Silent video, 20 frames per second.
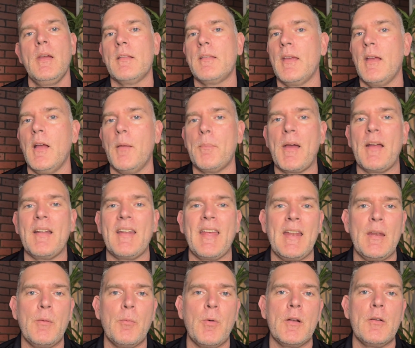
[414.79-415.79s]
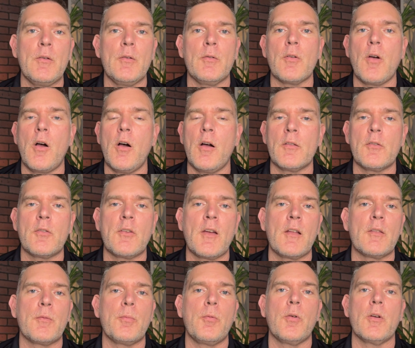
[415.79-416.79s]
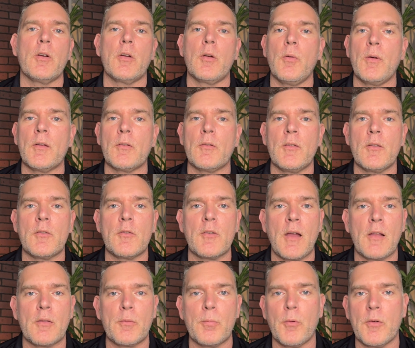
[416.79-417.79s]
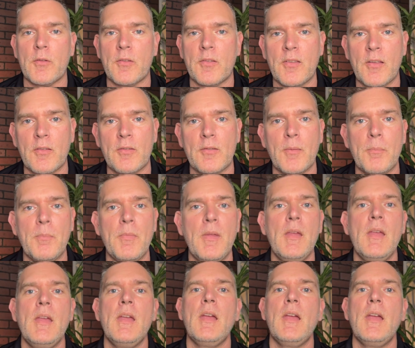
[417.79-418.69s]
to help out anyone who's on child support or going through the child support system.